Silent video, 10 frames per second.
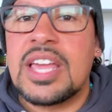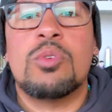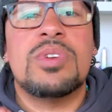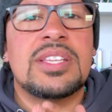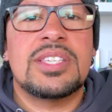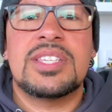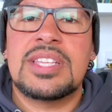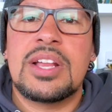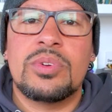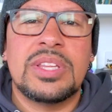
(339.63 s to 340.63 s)
don't
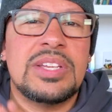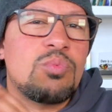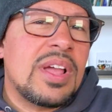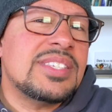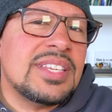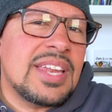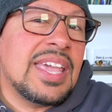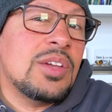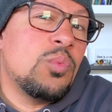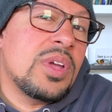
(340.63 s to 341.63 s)
necessarily
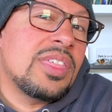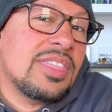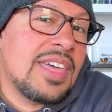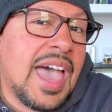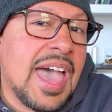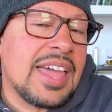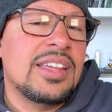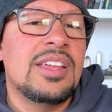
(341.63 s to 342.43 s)
resonate with that.